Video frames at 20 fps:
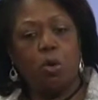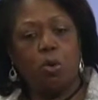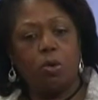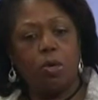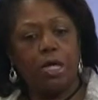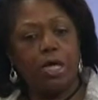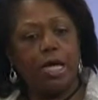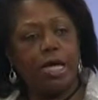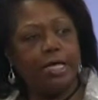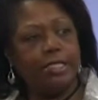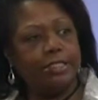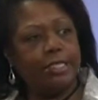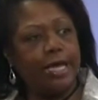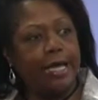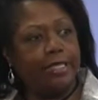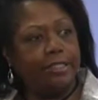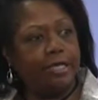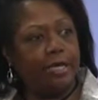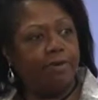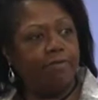or
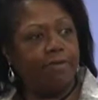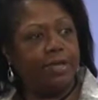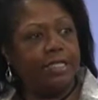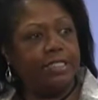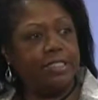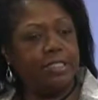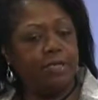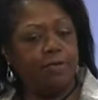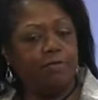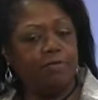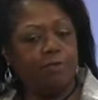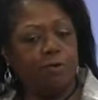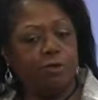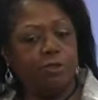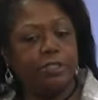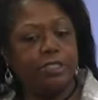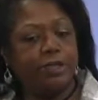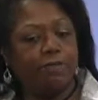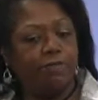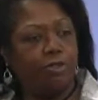contact FSC
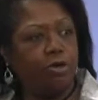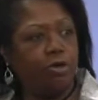first if